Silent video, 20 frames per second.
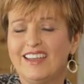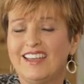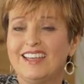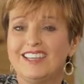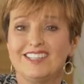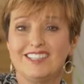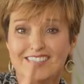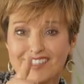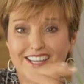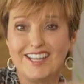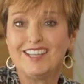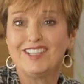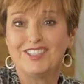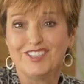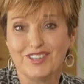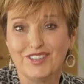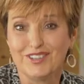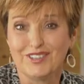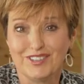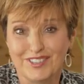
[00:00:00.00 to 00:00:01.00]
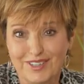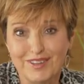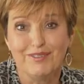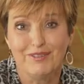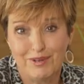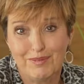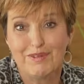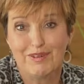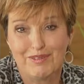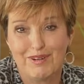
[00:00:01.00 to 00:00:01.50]
Stay tuned.
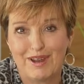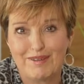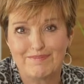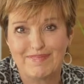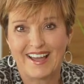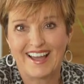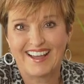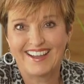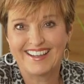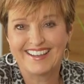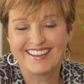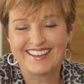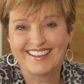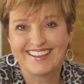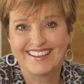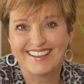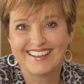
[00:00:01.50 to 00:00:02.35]
We'll be right back.